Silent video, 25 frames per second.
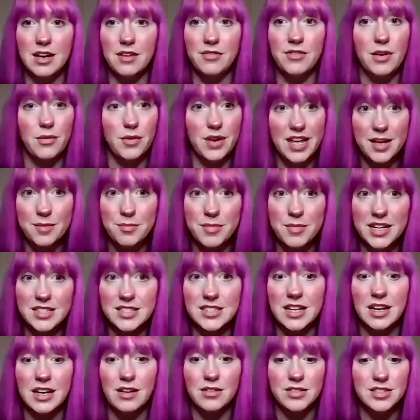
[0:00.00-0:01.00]
I would hit
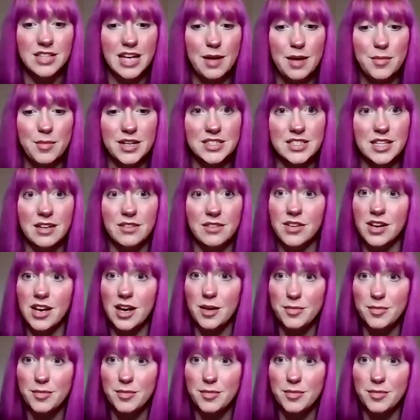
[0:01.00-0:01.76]
myself, slap myself, cut